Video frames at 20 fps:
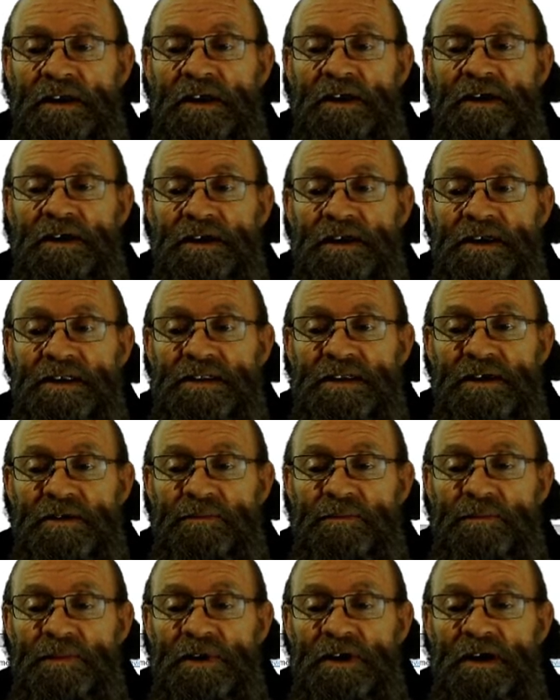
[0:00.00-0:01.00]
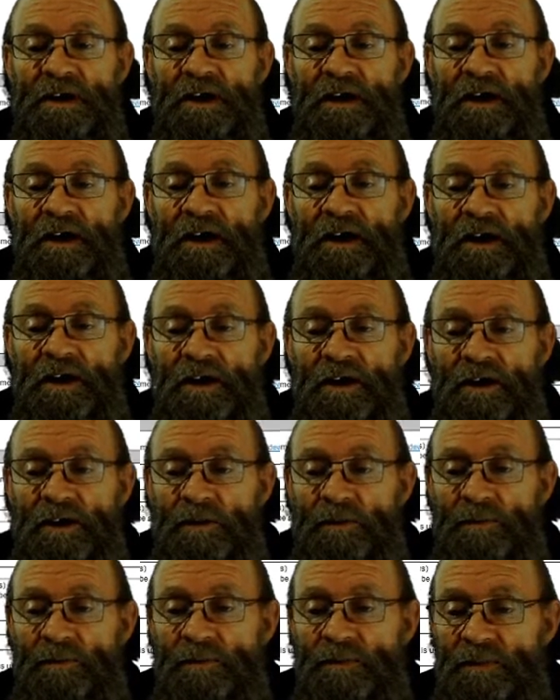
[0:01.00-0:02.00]
read them
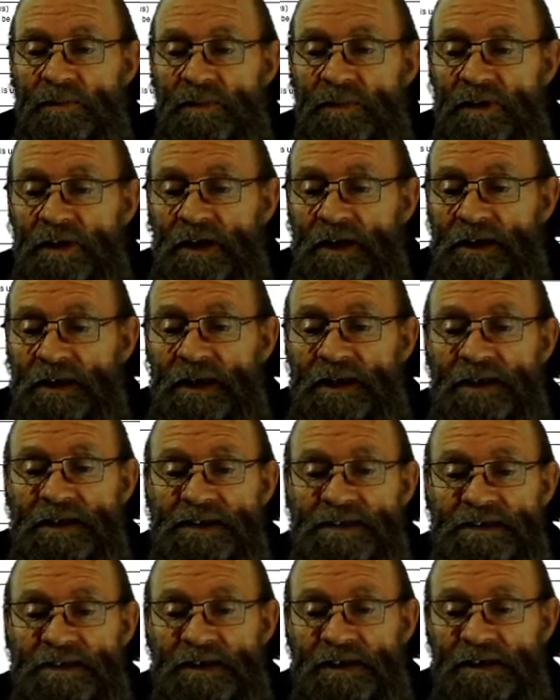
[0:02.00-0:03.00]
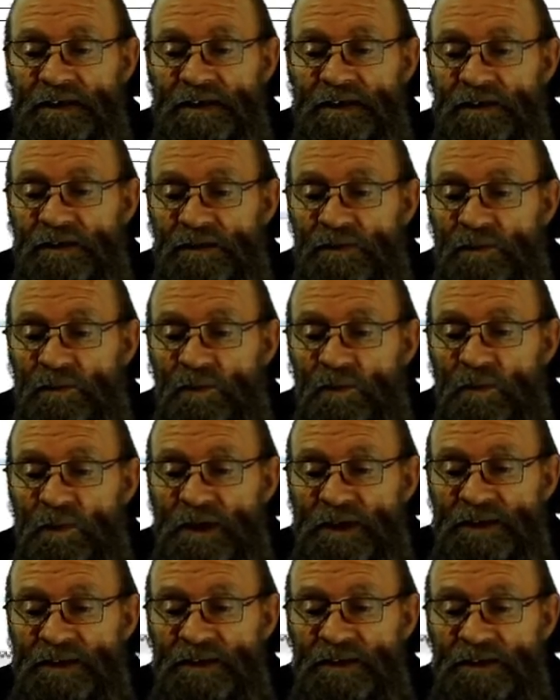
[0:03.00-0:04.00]
and understand
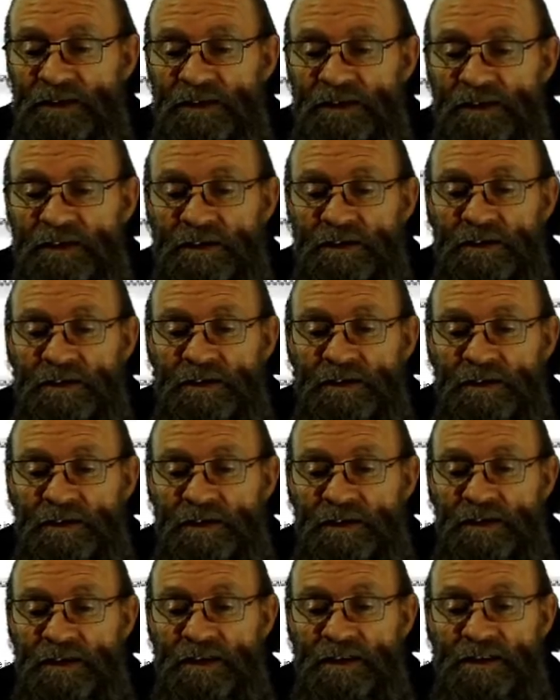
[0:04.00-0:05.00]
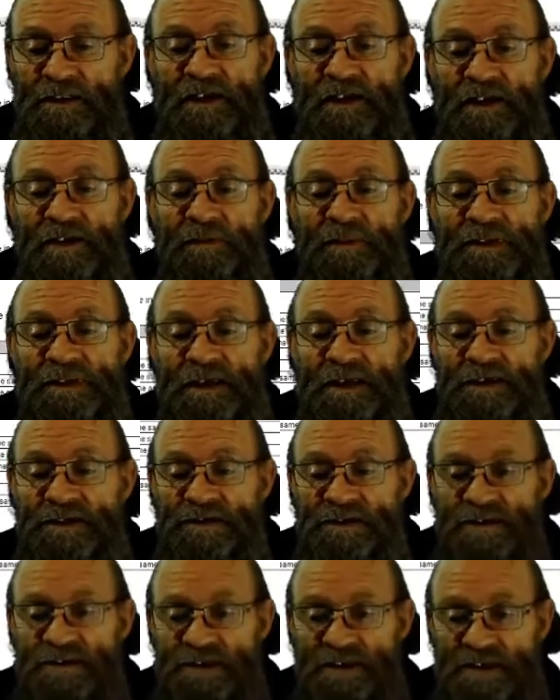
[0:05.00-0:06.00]
what the
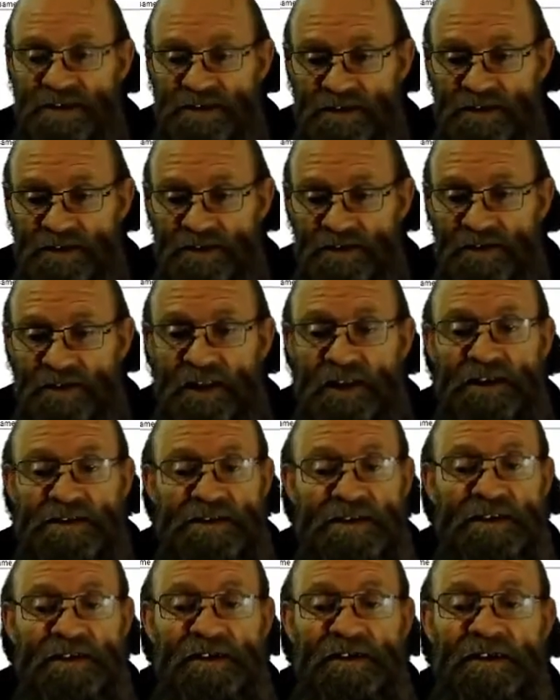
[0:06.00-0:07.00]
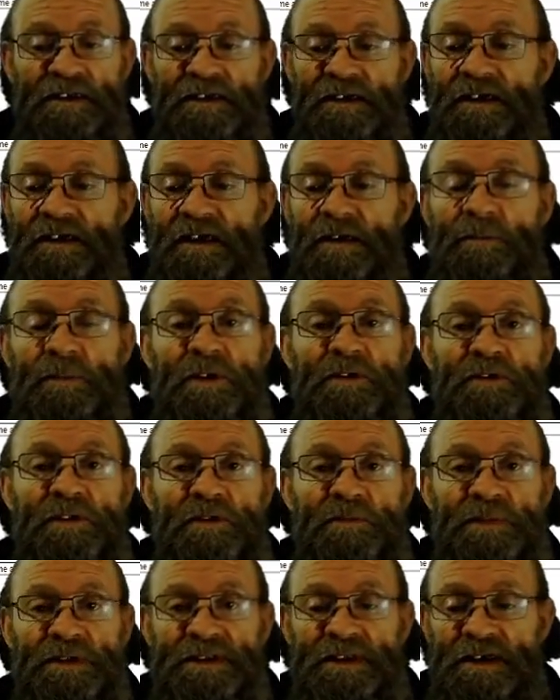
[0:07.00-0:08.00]
limitations is. There's clearly a couple of
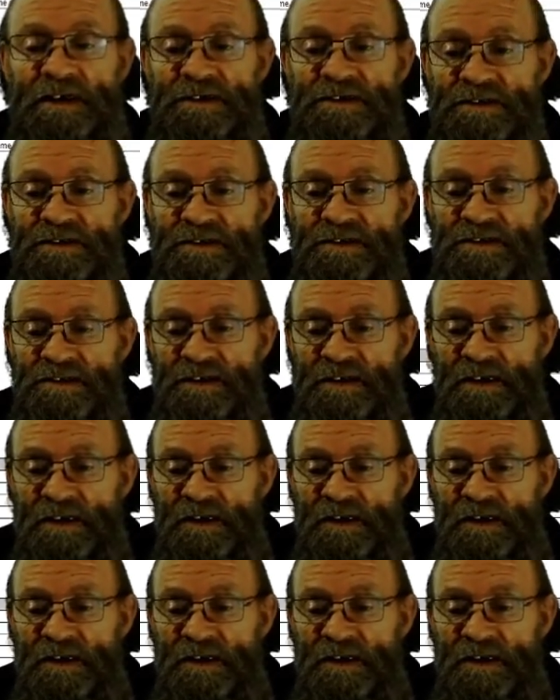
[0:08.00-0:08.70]
limitations,